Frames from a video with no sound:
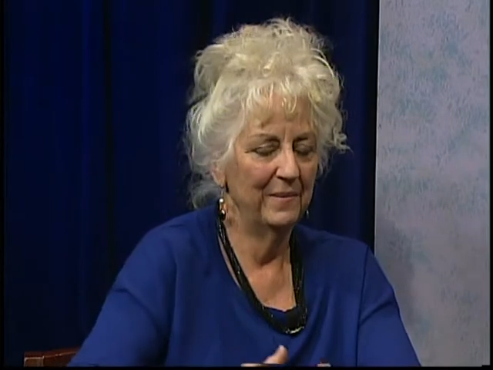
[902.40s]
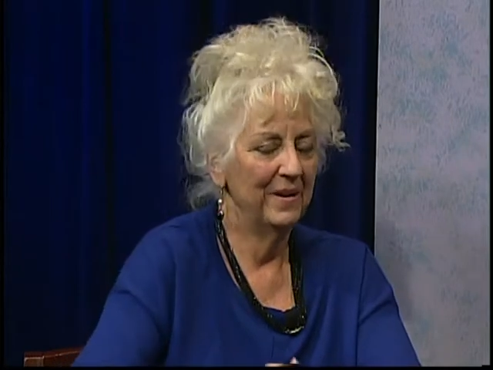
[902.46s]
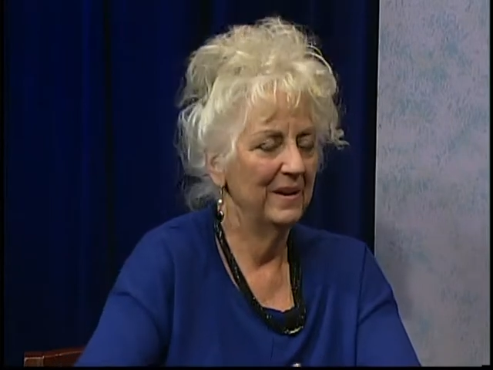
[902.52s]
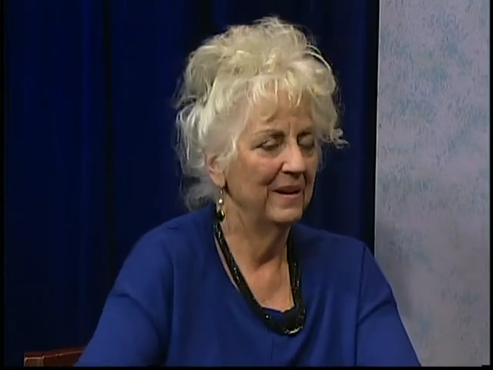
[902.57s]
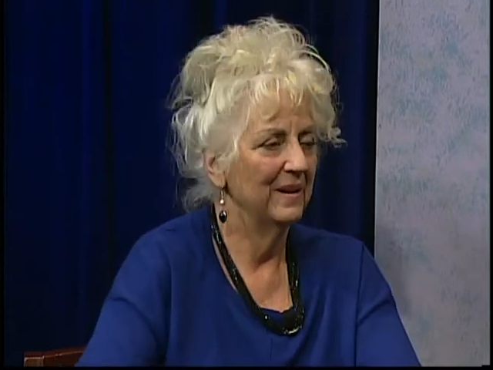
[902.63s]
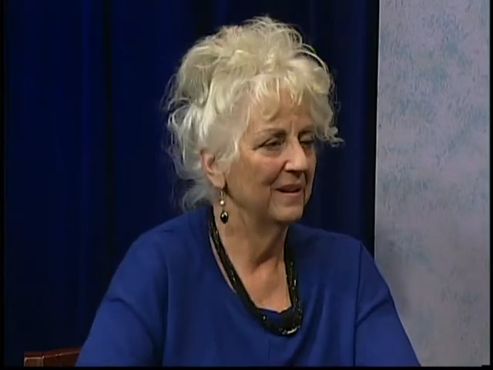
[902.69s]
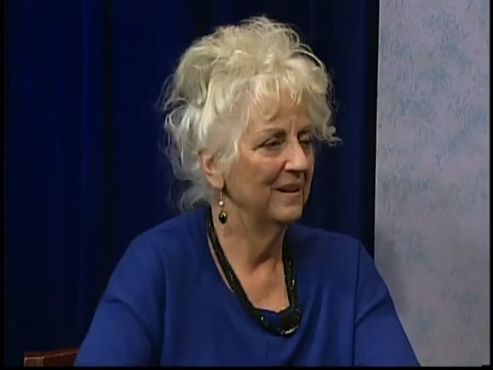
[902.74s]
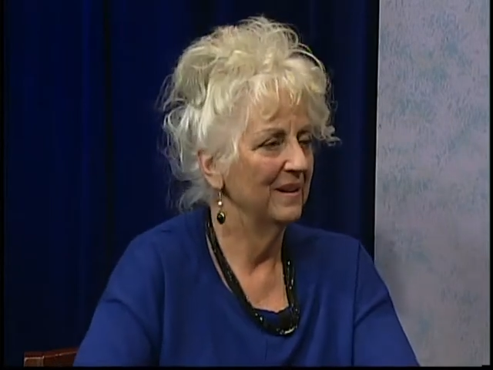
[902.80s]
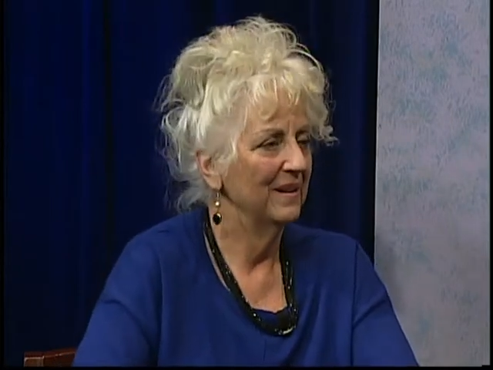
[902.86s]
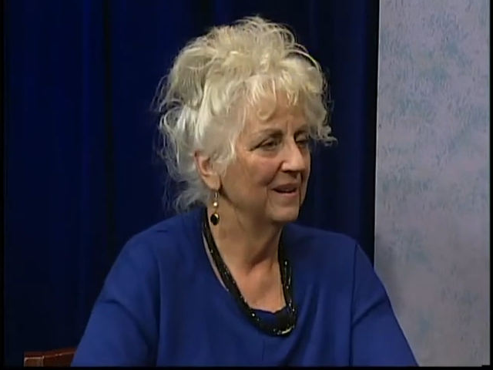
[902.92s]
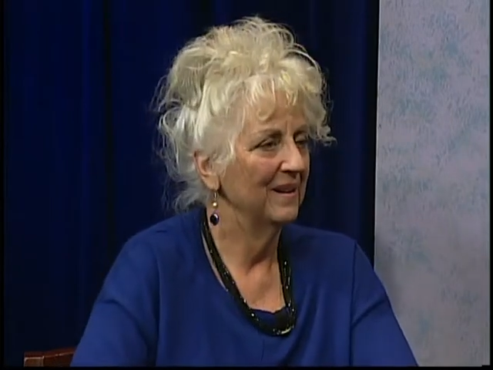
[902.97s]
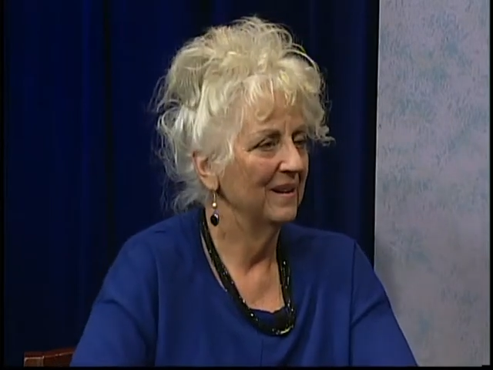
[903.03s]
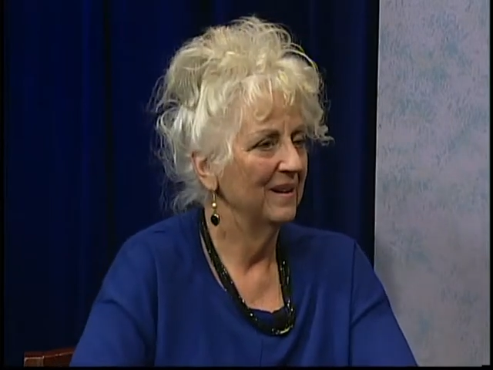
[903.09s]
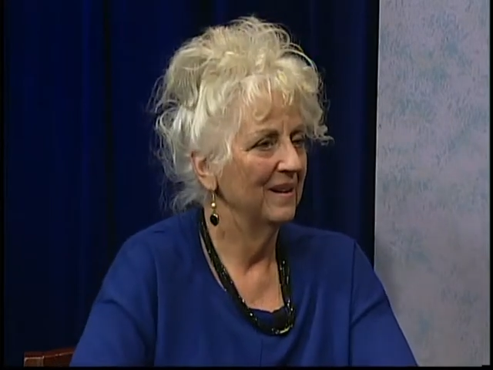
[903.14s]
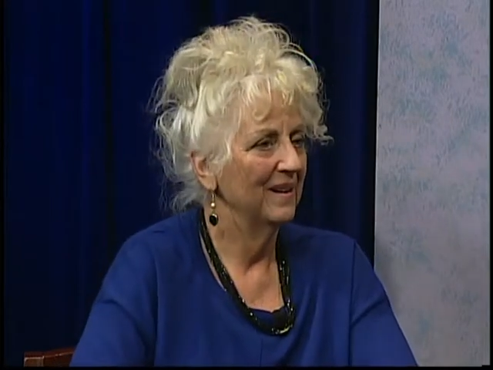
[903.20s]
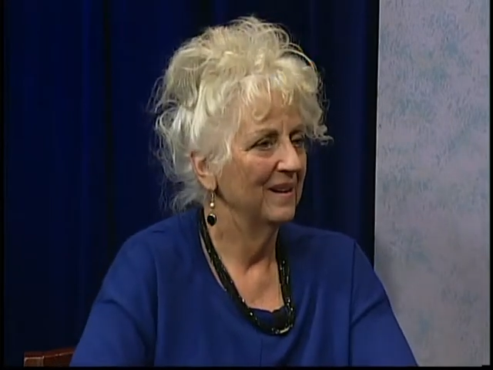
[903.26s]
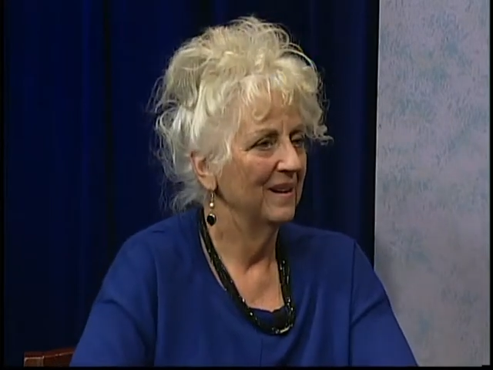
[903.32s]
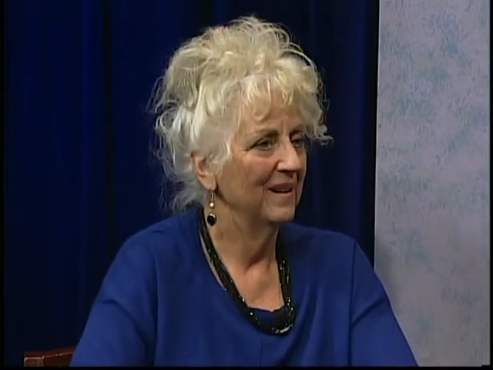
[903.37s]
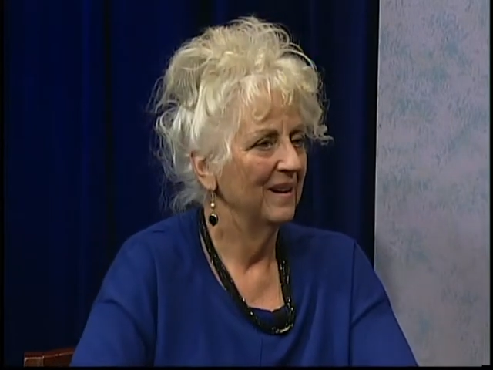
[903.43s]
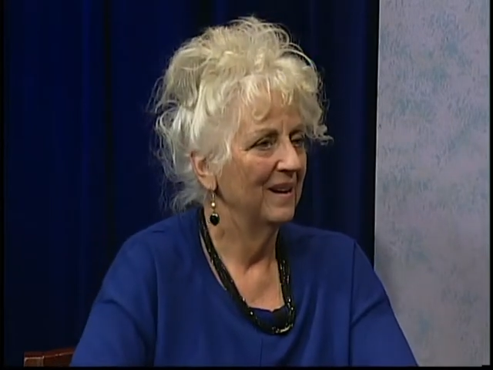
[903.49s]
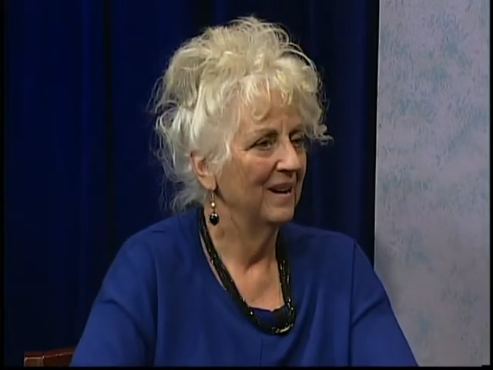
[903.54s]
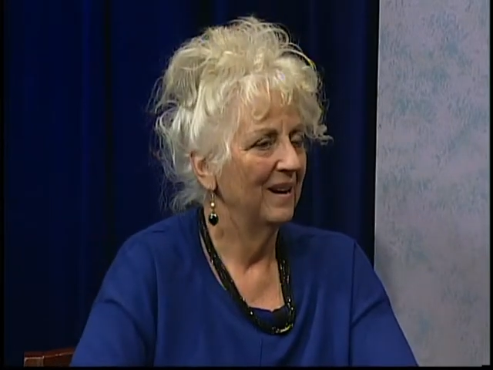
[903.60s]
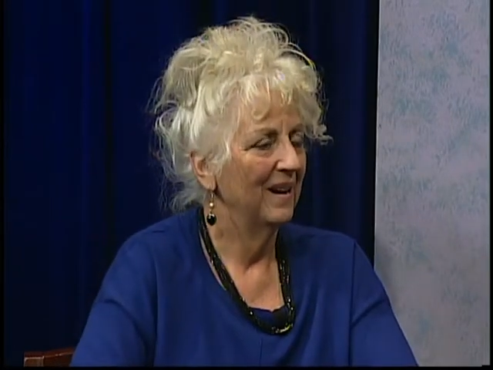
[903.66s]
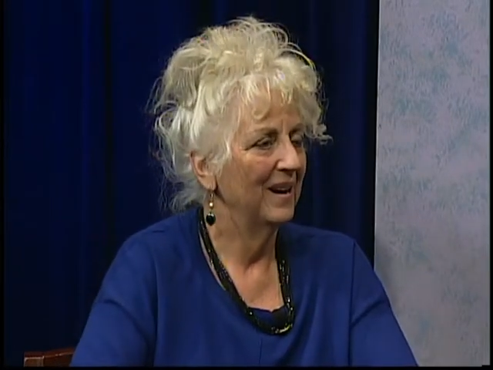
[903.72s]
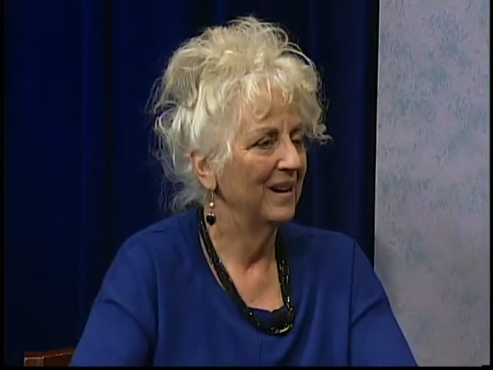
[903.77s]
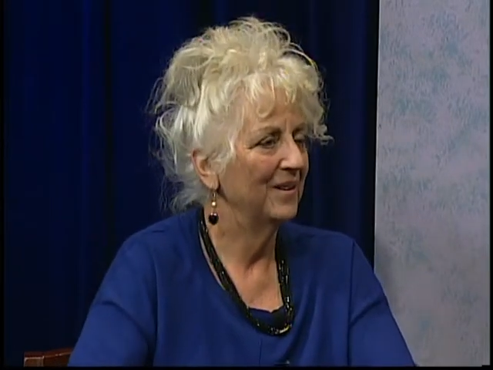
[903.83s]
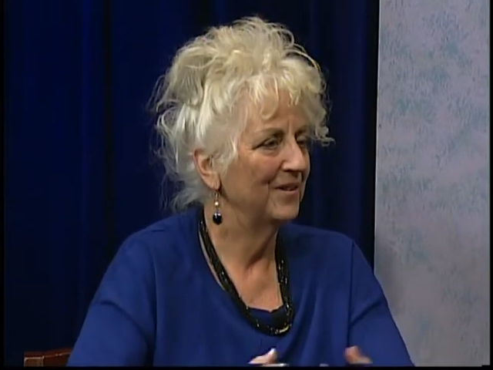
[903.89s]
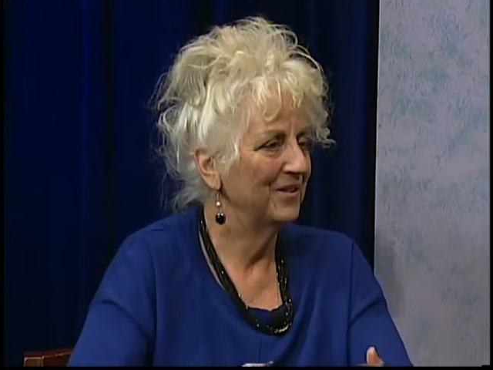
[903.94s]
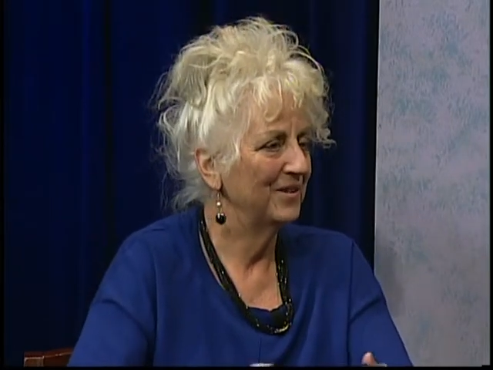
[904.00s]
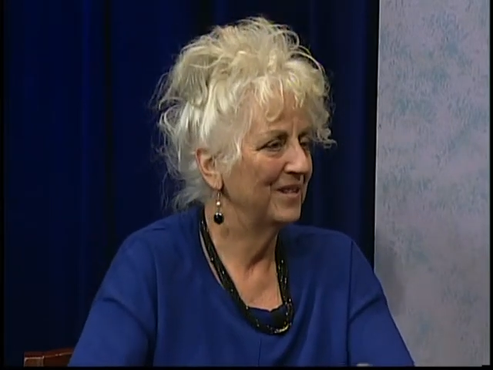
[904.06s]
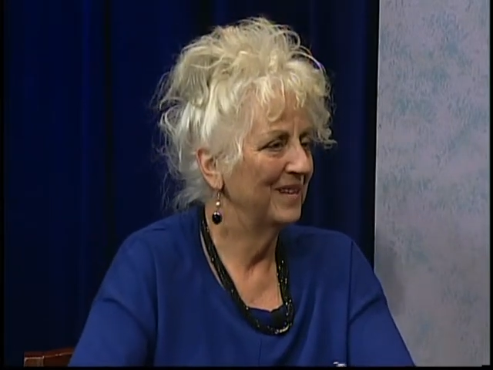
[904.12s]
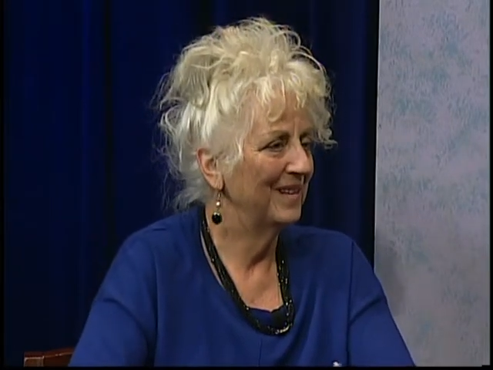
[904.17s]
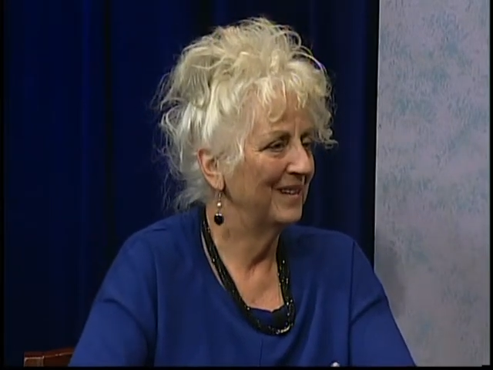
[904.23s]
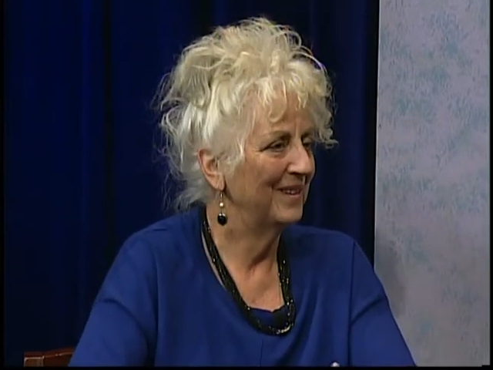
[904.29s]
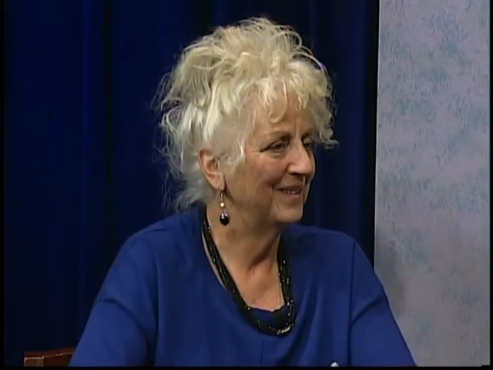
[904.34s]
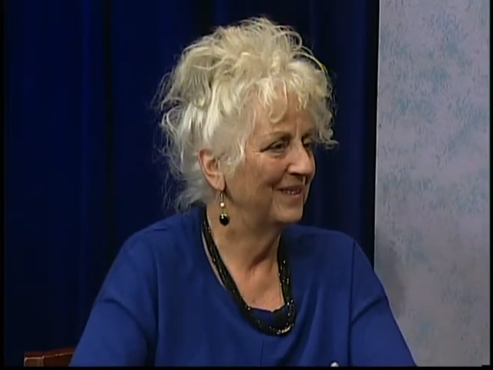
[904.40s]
in, I could tell